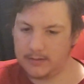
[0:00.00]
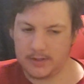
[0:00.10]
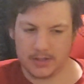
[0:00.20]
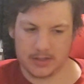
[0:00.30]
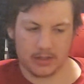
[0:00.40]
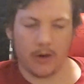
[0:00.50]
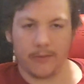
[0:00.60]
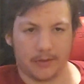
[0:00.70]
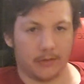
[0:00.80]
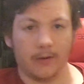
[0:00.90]
just
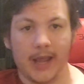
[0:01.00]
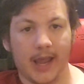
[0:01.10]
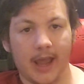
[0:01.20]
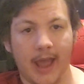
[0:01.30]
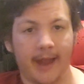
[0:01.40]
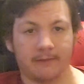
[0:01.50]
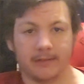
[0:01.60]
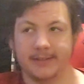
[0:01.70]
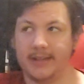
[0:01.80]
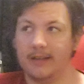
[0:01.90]
going through
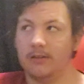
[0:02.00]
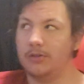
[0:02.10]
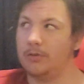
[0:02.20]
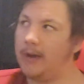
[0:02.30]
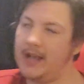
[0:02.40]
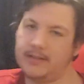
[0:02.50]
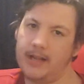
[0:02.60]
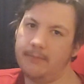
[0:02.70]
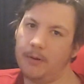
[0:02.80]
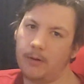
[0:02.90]
every single grass
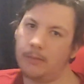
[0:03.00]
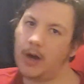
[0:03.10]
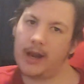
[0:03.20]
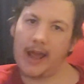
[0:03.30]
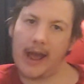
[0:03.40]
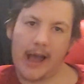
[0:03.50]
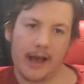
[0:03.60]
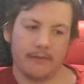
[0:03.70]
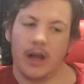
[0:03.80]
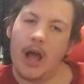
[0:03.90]
type Pokemon I
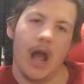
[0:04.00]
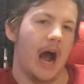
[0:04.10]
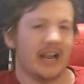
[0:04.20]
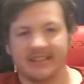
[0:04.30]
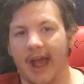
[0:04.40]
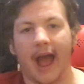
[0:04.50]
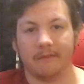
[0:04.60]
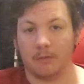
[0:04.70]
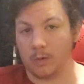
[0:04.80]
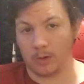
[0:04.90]
have. I just
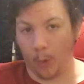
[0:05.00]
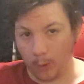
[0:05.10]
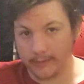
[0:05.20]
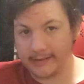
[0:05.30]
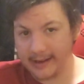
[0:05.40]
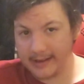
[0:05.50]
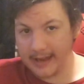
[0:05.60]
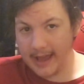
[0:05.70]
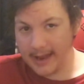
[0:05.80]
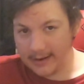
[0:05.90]
haven't recorded it
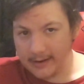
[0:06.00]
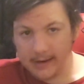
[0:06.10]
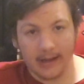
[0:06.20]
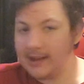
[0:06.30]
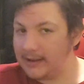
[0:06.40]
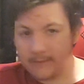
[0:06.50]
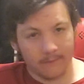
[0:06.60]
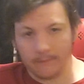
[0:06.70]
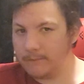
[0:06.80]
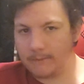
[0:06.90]
yet.
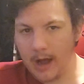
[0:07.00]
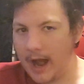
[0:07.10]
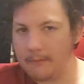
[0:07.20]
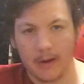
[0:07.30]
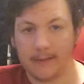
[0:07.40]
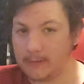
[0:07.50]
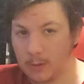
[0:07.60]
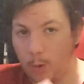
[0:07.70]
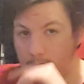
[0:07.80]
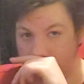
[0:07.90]
I might
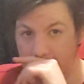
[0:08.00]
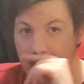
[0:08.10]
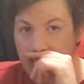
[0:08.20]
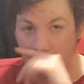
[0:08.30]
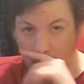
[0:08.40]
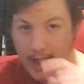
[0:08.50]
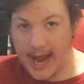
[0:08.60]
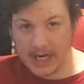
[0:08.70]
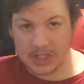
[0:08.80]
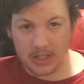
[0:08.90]
record it now,
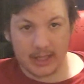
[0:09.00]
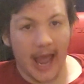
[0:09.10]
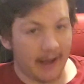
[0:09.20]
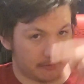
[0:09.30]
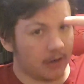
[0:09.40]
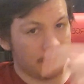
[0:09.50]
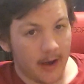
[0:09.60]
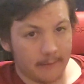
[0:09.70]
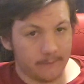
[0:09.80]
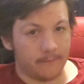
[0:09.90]
actually, after I'm
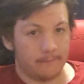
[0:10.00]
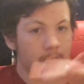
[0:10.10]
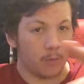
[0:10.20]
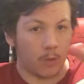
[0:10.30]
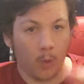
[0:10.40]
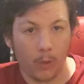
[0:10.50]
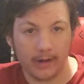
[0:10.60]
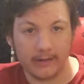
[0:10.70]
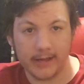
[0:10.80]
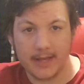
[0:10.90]
done
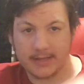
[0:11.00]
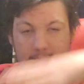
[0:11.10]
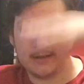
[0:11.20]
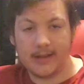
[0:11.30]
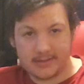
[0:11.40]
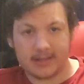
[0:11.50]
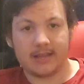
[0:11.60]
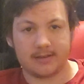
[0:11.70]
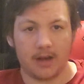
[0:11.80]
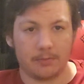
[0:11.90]
recording this and this
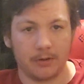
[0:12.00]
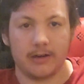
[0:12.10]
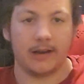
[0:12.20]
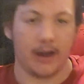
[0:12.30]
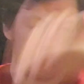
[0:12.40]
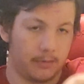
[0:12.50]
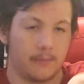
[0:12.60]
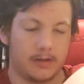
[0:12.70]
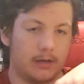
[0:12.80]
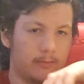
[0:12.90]
gets uploaded. I'm
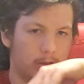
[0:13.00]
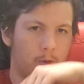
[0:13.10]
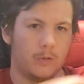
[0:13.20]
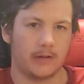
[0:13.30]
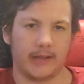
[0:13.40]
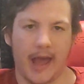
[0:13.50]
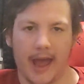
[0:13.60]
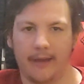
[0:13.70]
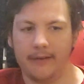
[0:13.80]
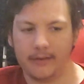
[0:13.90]
probably gonna record
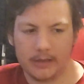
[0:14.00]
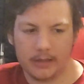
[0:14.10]
that.